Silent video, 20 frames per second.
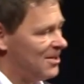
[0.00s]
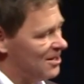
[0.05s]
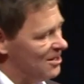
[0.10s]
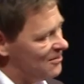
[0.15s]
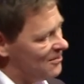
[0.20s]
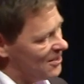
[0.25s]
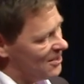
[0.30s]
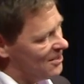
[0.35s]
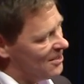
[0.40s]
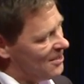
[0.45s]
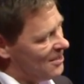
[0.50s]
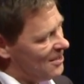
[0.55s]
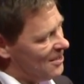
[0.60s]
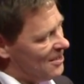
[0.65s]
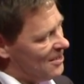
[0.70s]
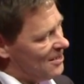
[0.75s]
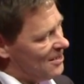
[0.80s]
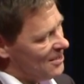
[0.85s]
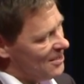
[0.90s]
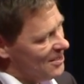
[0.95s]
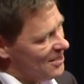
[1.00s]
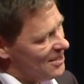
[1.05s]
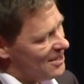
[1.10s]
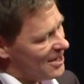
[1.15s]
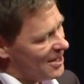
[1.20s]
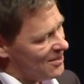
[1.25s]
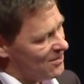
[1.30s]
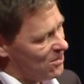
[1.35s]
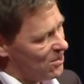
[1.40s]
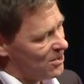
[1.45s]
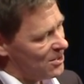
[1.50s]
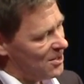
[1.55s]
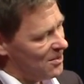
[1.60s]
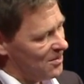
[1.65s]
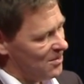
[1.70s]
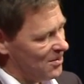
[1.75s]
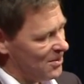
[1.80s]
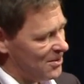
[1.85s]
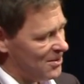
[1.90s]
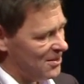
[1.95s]
But living here and
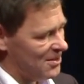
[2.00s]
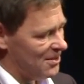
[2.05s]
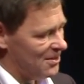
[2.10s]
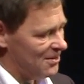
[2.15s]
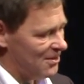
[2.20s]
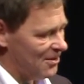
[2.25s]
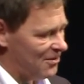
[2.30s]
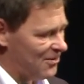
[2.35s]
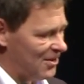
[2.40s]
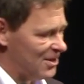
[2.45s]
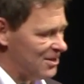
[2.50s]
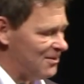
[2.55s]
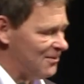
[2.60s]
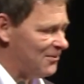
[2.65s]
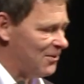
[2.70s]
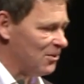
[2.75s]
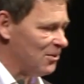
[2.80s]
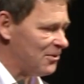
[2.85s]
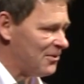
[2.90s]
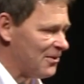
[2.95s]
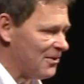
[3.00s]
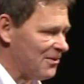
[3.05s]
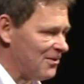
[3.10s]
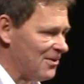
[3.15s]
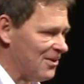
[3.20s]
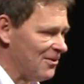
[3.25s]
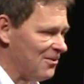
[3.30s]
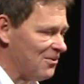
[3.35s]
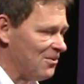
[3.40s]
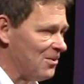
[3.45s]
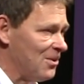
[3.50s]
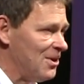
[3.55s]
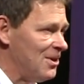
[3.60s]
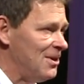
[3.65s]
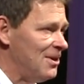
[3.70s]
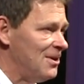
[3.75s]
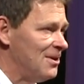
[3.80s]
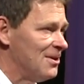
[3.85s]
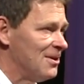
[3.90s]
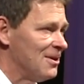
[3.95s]
working with the, the station folks is, is
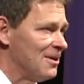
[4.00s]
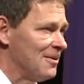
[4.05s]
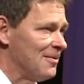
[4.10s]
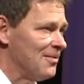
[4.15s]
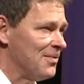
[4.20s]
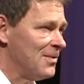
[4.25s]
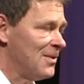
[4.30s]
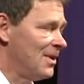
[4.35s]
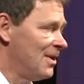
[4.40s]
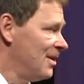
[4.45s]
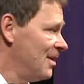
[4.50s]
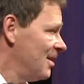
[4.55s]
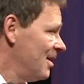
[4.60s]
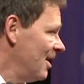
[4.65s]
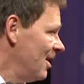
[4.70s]
really um,